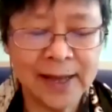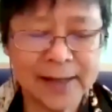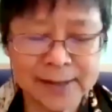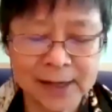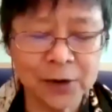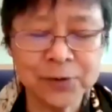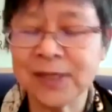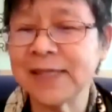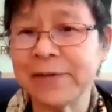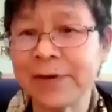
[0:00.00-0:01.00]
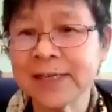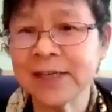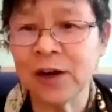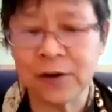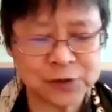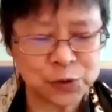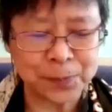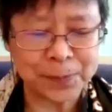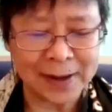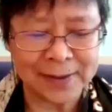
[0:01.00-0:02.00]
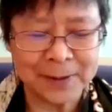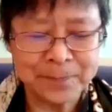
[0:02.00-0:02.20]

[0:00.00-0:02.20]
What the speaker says: and now the director of Suban.